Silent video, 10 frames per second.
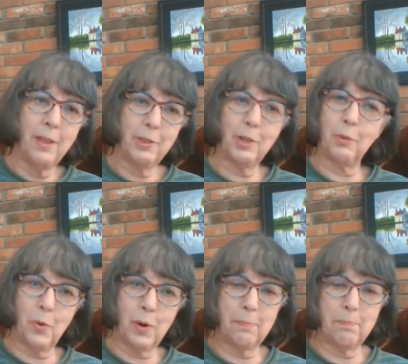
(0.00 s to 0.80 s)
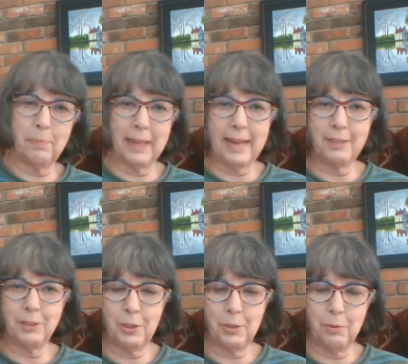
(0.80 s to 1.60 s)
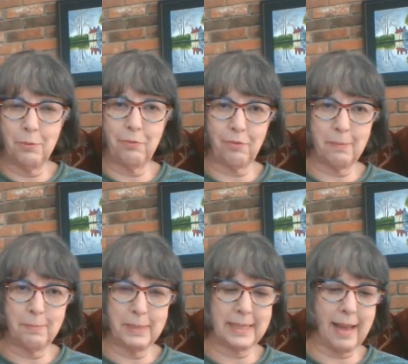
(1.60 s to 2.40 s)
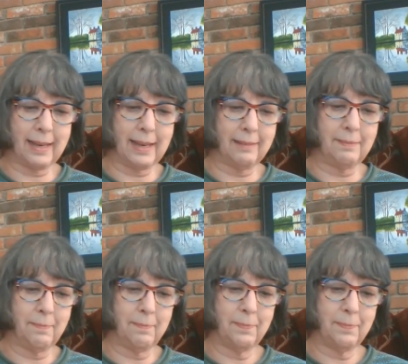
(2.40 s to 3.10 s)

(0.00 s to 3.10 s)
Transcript: The Lord bless you from Zion.